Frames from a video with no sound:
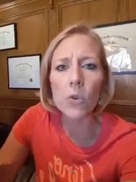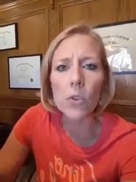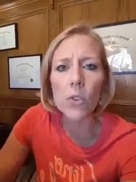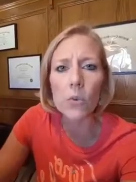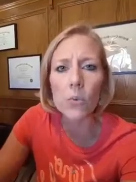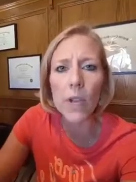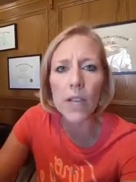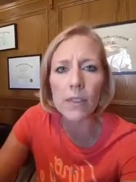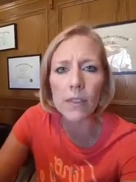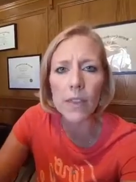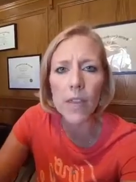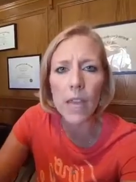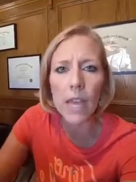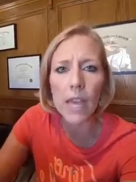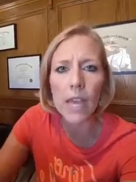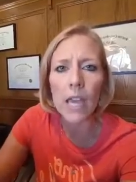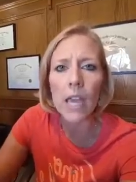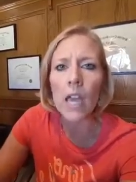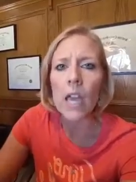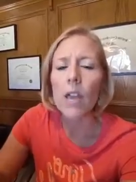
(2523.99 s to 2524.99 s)
the right
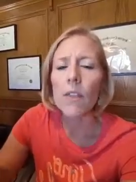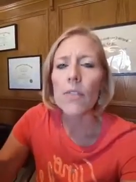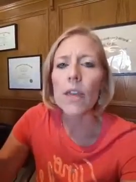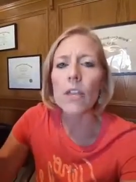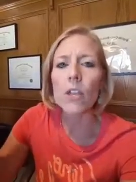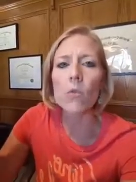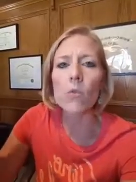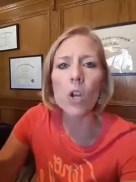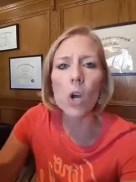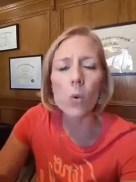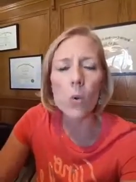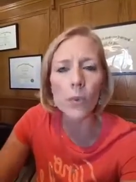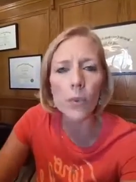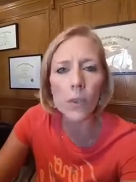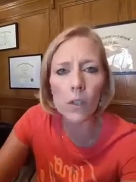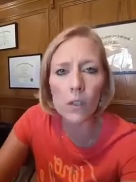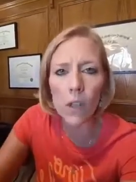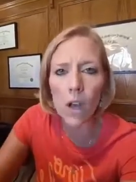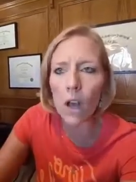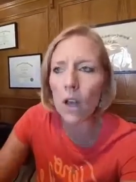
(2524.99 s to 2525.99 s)
thing, that you know what
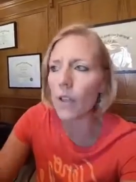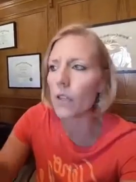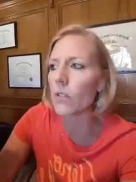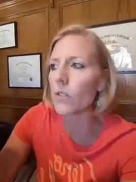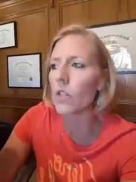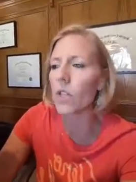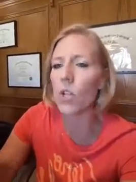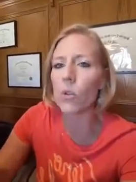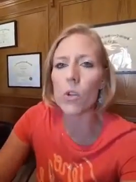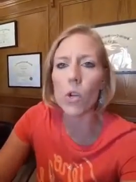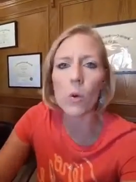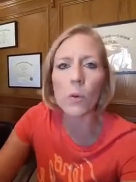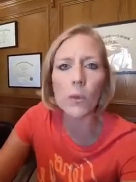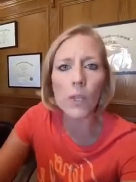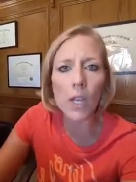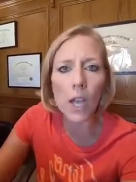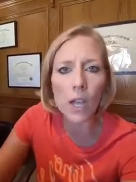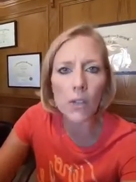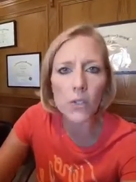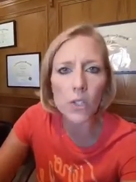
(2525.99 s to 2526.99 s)
the law is, that you know what
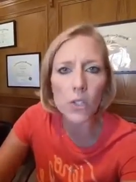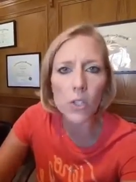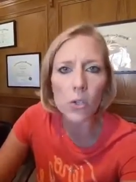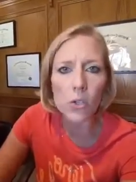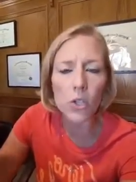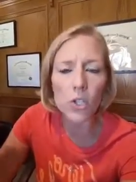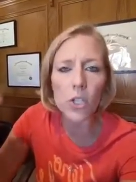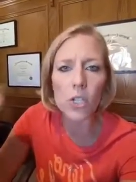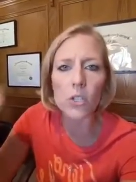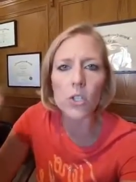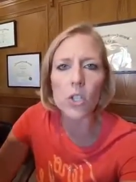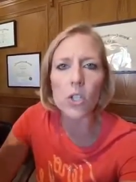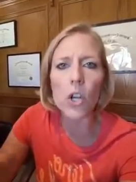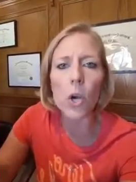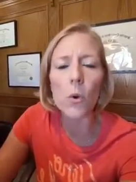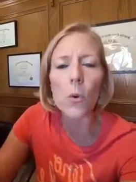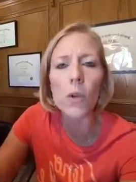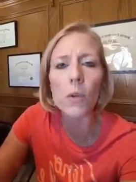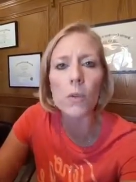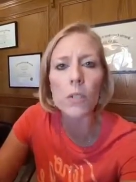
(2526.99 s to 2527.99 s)
the Constitution is, you
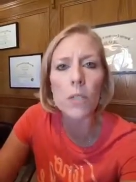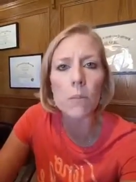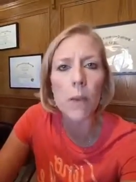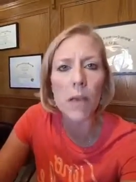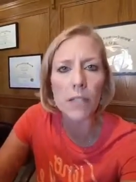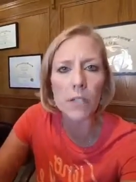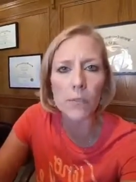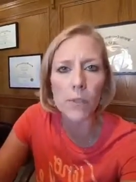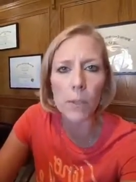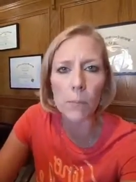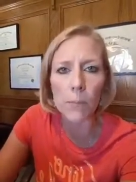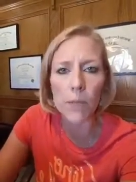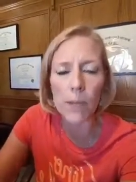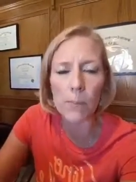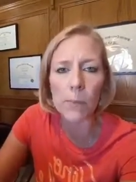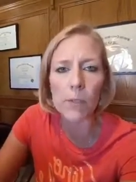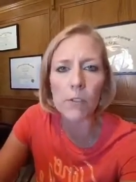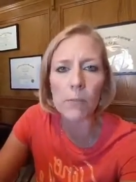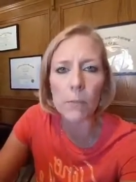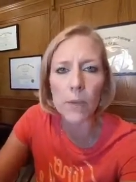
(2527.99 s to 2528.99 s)
know what is best for the
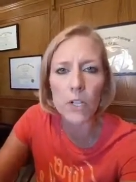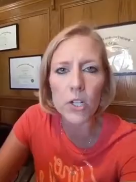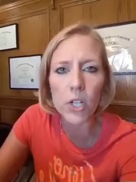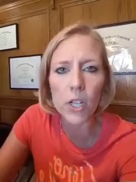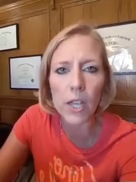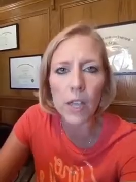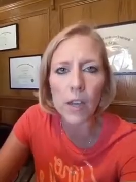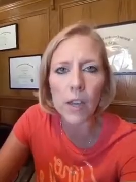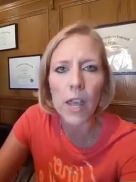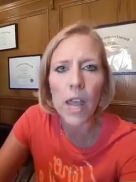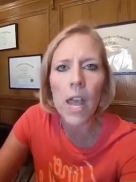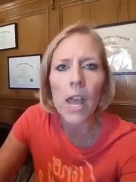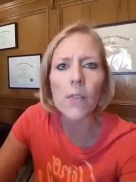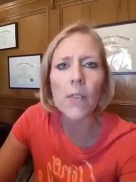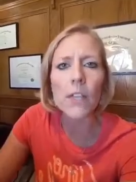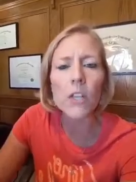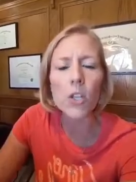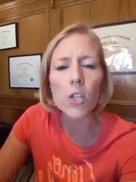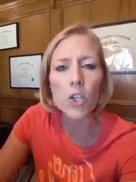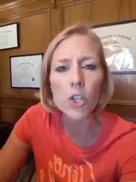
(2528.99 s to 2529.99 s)
people of Michigan,
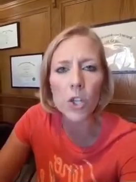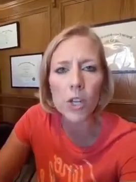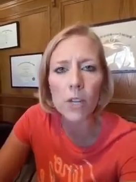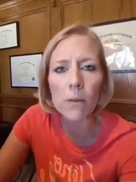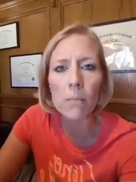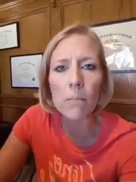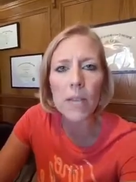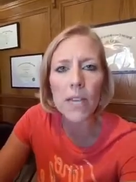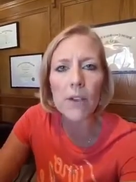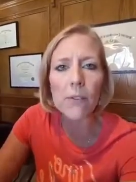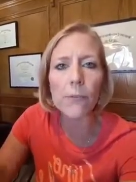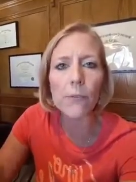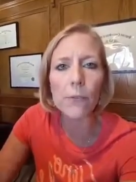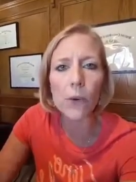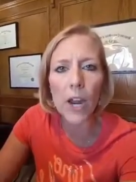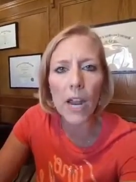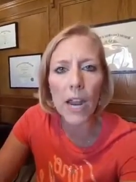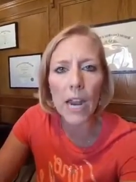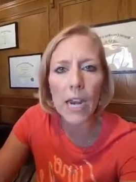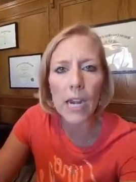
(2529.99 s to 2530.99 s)
then you shouldn't be
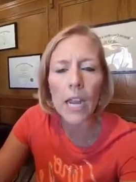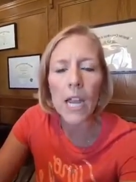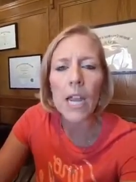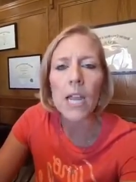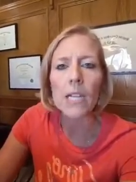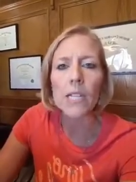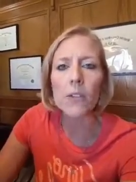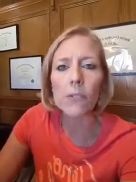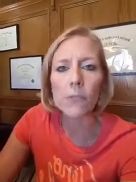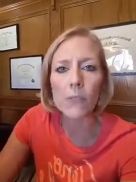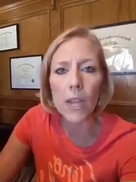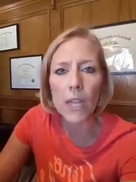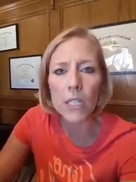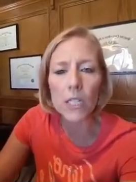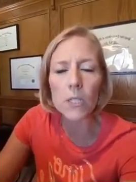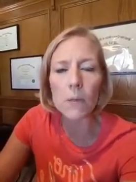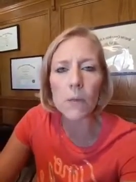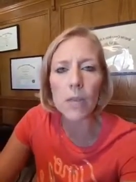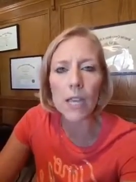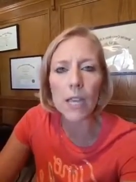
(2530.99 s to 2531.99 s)
afraid to
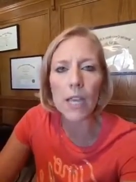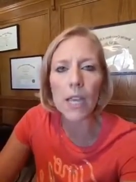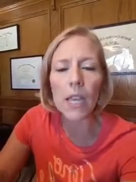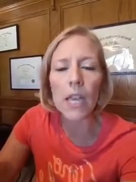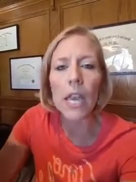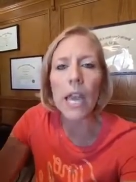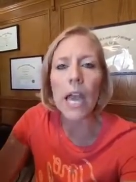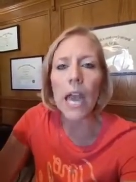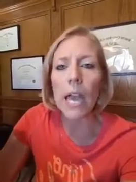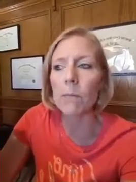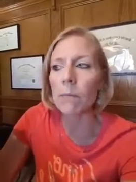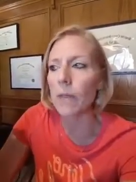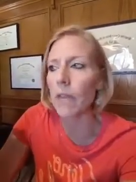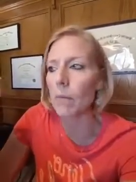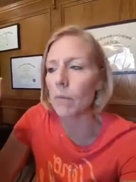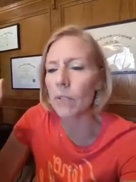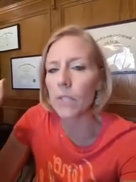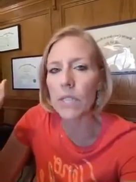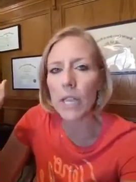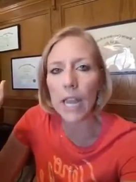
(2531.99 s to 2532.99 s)
face me and be
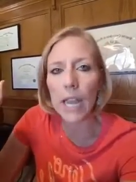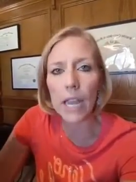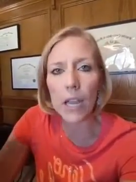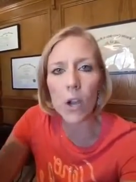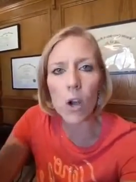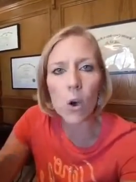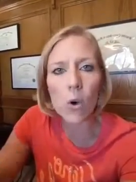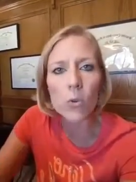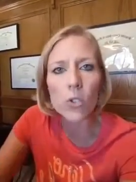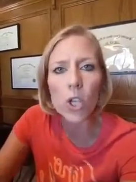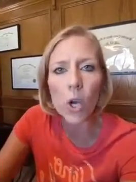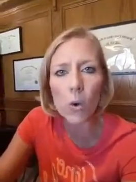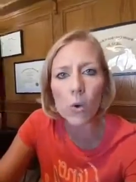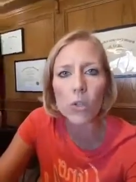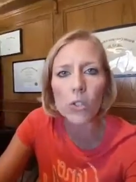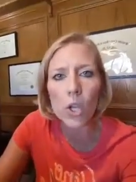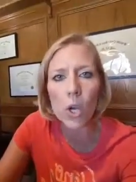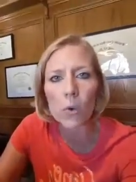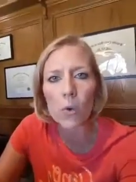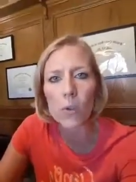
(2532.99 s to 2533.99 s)
able to go
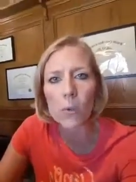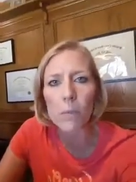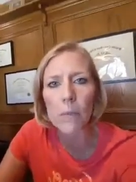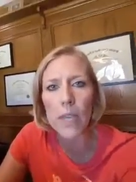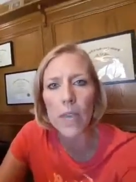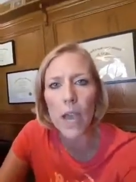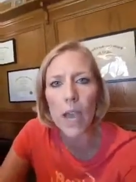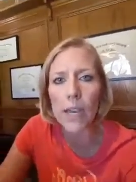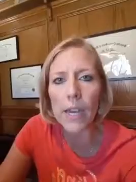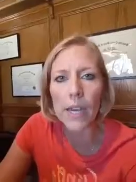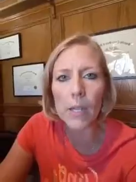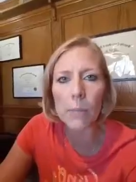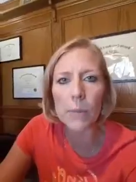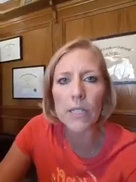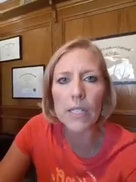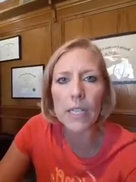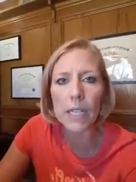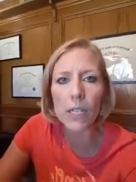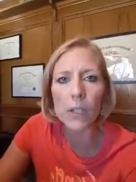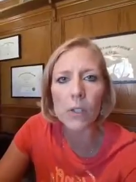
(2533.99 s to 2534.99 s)
toe-to-toe with me on any
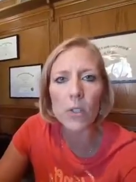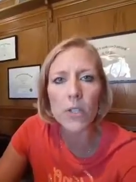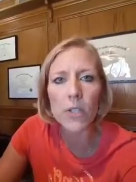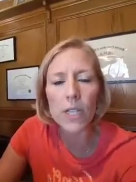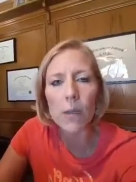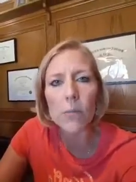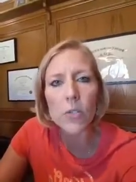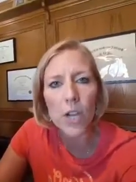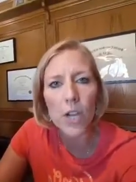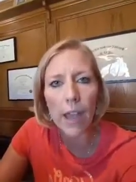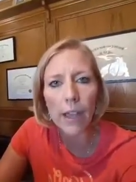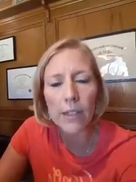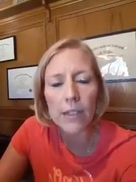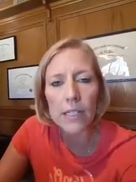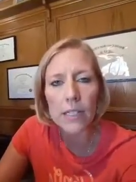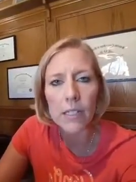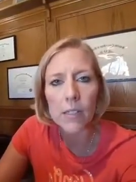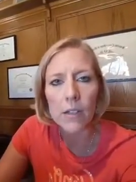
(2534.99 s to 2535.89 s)
particular subject.